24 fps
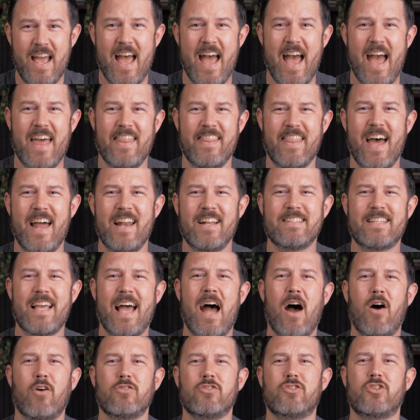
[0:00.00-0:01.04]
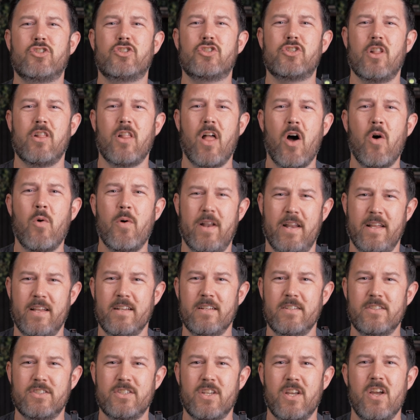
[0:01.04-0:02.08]
and that is how slow it
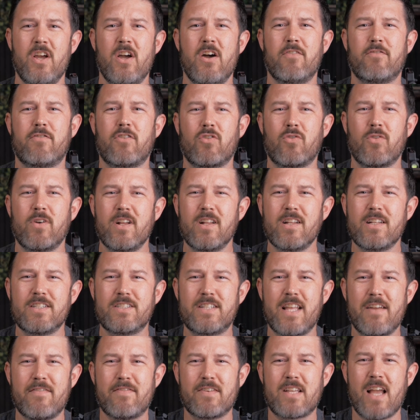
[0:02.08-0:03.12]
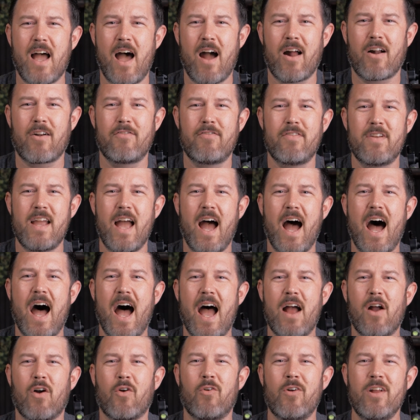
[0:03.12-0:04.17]
is. For real estate photography, I
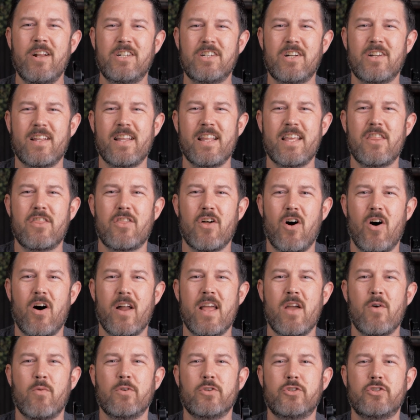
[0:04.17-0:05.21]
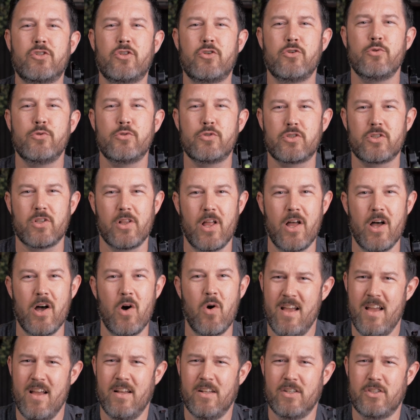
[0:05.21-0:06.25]
originally thought it was too slow.
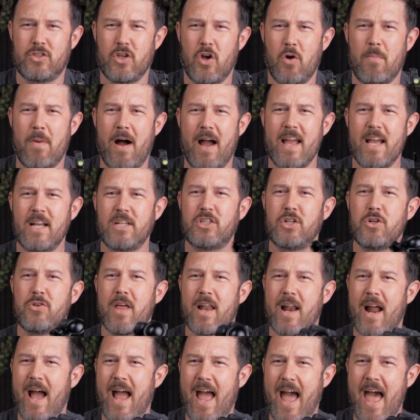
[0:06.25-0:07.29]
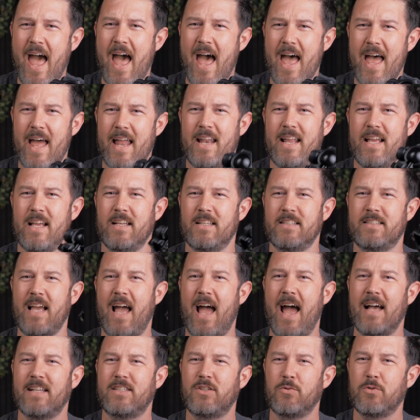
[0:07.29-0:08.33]
So my issue that I had is
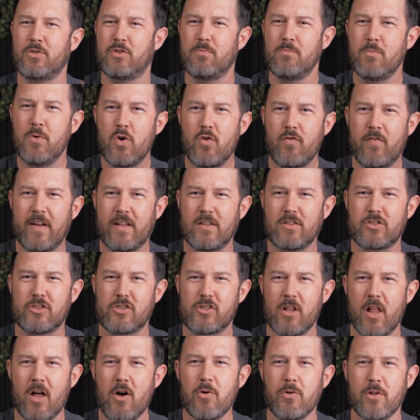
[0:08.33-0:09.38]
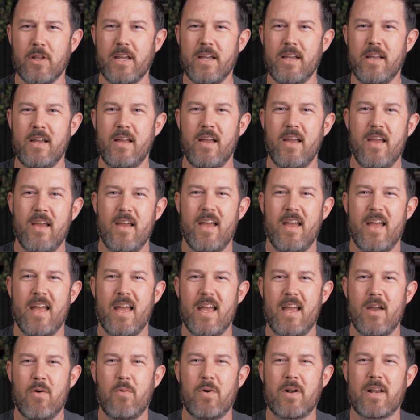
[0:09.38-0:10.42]
as it was moving slowly,
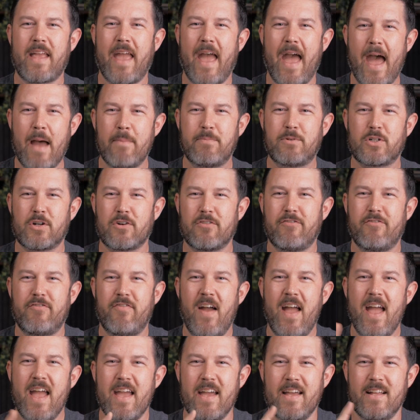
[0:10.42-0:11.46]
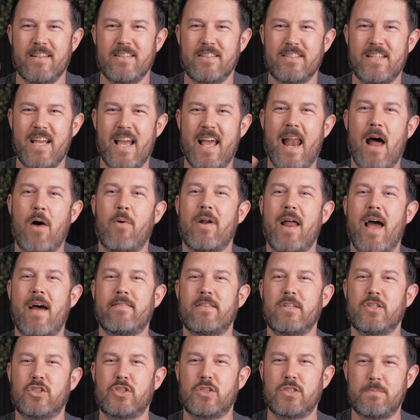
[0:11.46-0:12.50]
it would capture fans and I would have
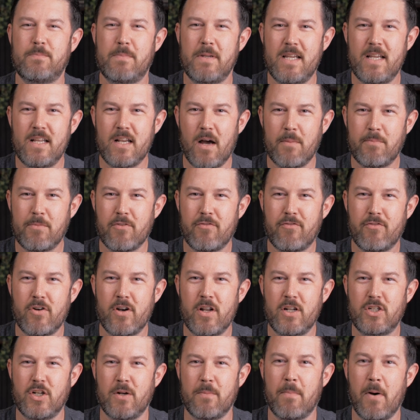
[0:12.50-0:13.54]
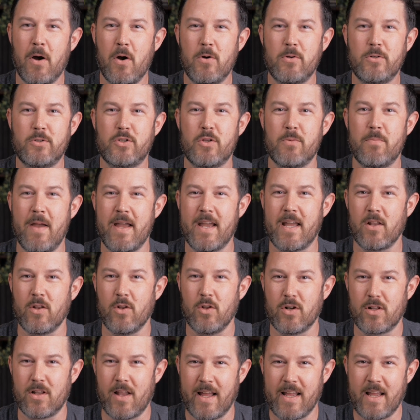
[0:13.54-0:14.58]
to speed up the footage in post to make it
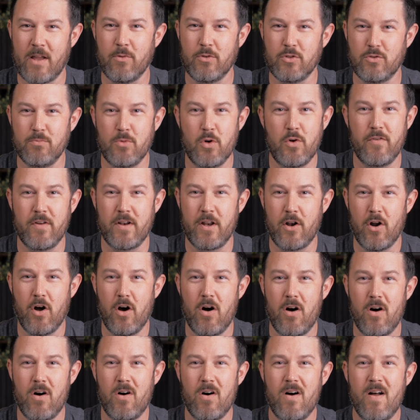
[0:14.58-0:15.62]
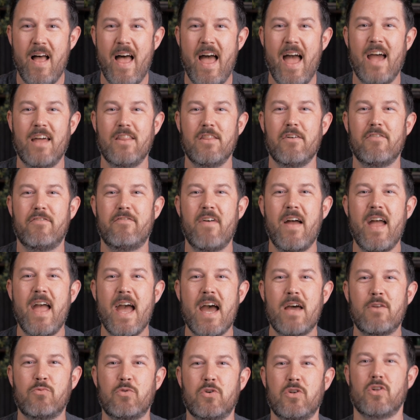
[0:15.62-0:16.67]
look like it was moving at all. And the
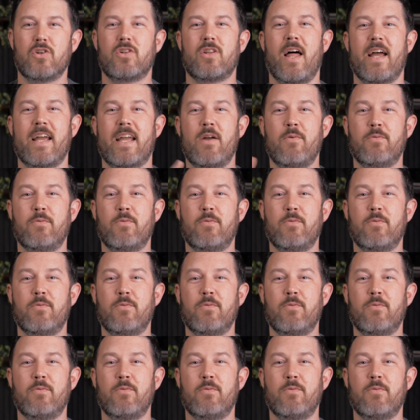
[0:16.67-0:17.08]
fan would look like it